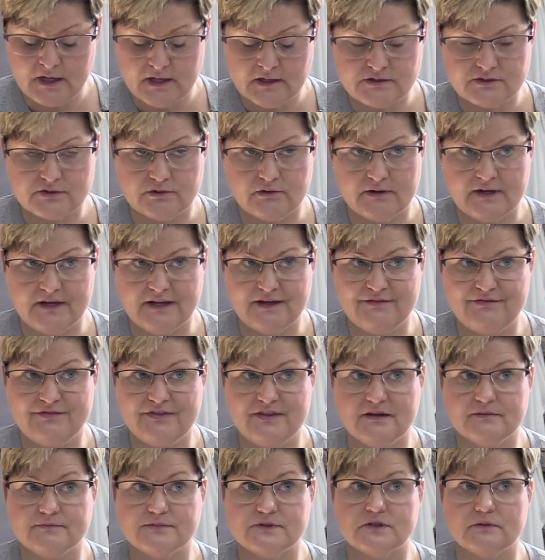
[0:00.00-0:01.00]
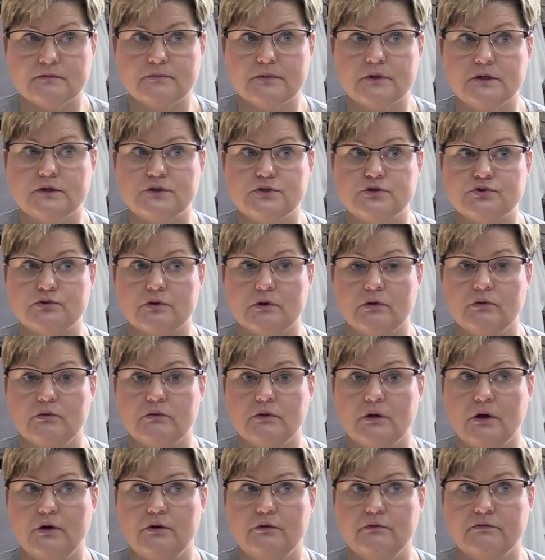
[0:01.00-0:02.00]
So give them some
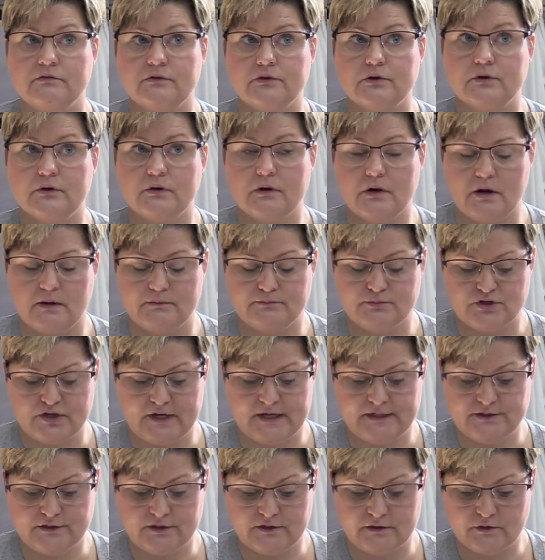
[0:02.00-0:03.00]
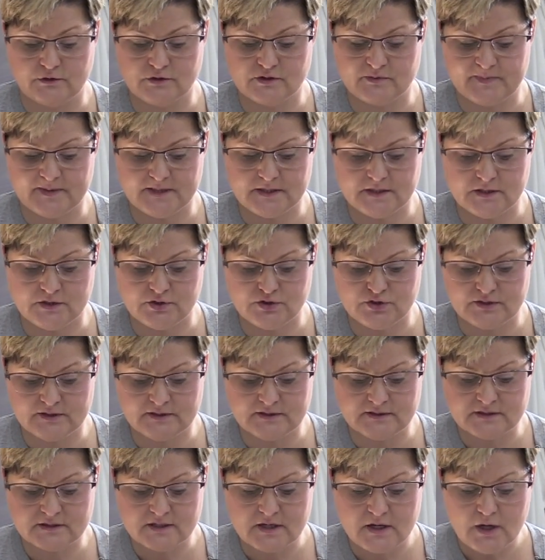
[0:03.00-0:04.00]
control over changing those
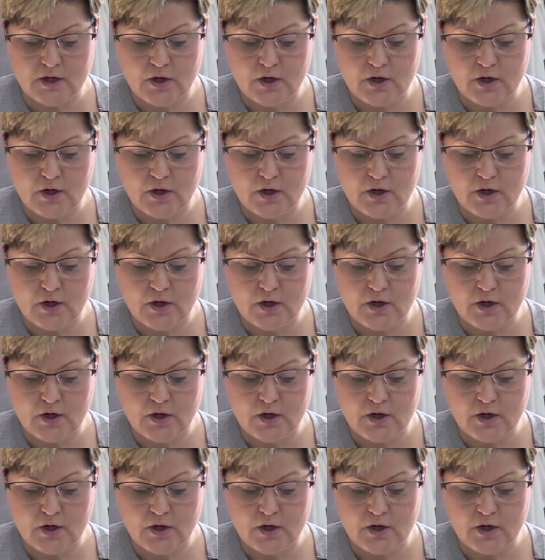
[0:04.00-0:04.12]
positions.